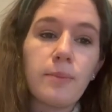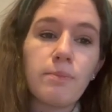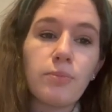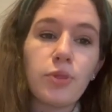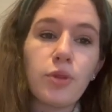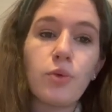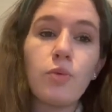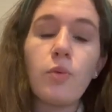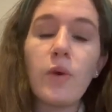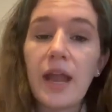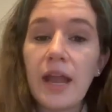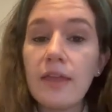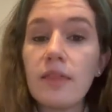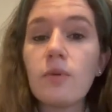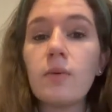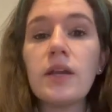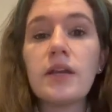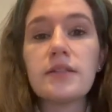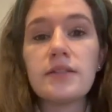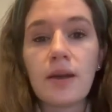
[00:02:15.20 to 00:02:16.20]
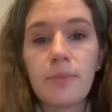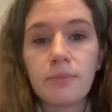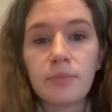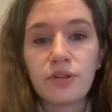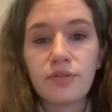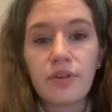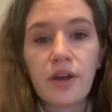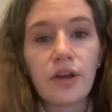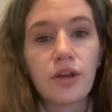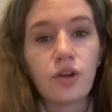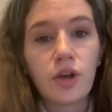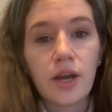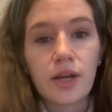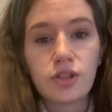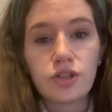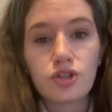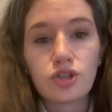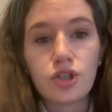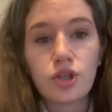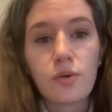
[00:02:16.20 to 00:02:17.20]
the way that we exemplify
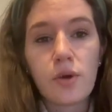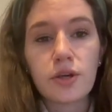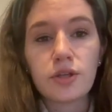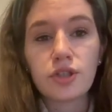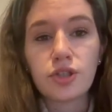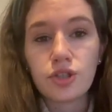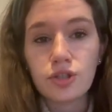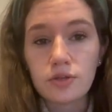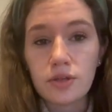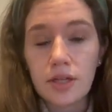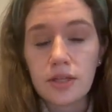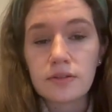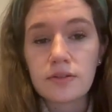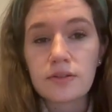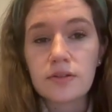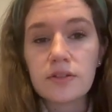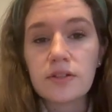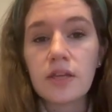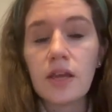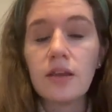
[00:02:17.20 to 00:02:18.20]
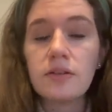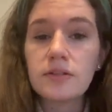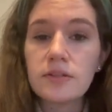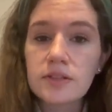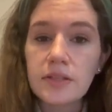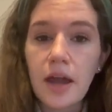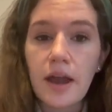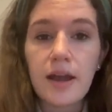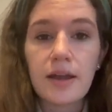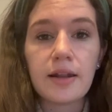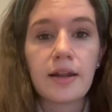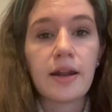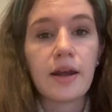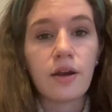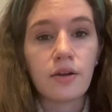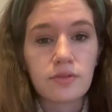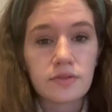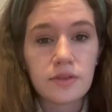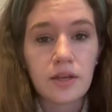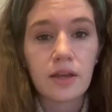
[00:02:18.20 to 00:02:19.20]
Christ to our students inside and
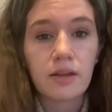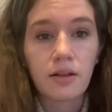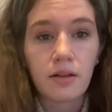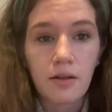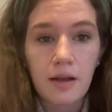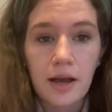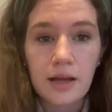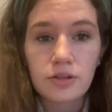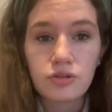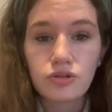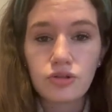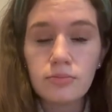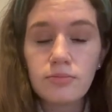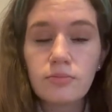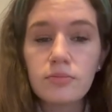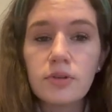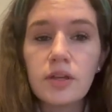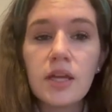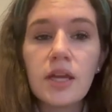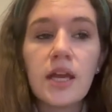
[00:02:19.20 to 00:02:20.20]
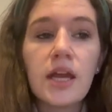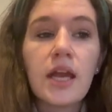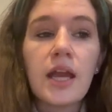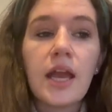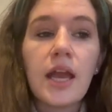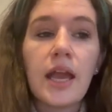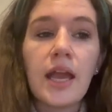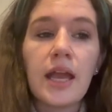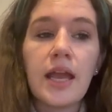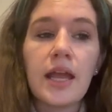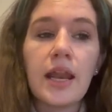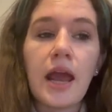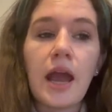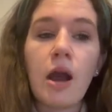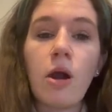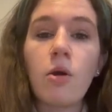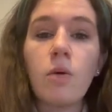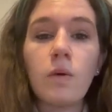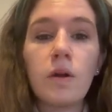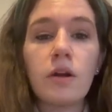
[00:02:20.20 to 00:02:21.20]
outside the classroom, and
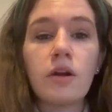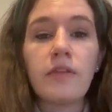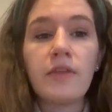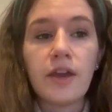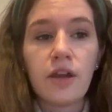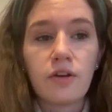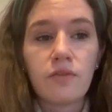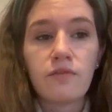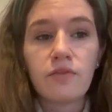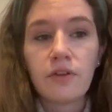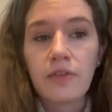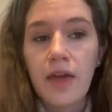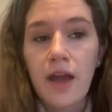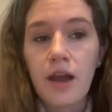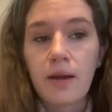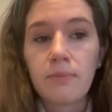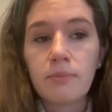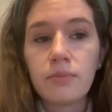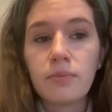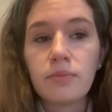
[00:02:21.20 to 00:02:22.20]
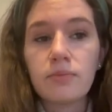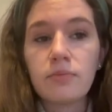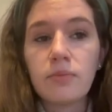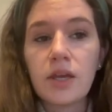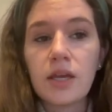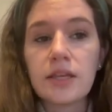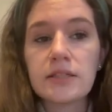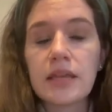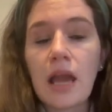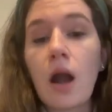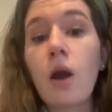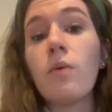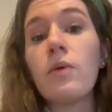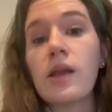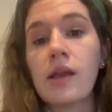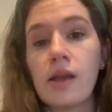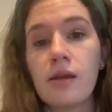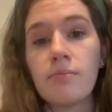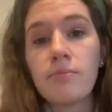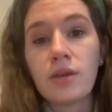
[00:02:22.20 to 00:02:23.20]
how we are there for them, is how we
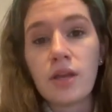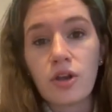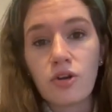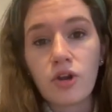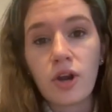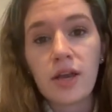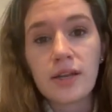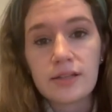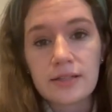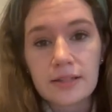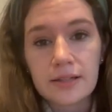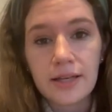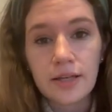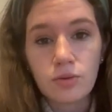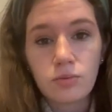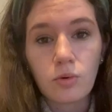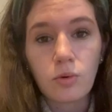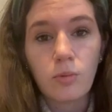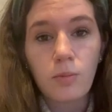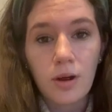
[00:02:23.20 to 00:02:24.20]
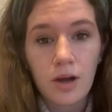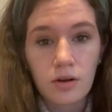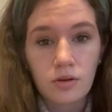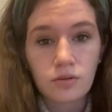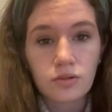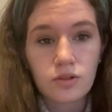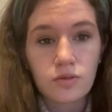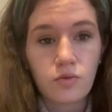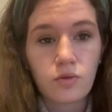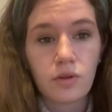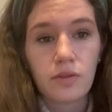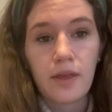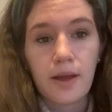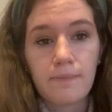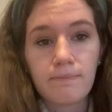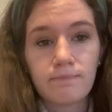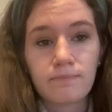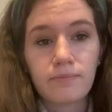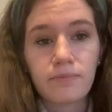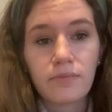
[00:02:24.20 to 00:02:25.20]
can be Christ-like role models for them.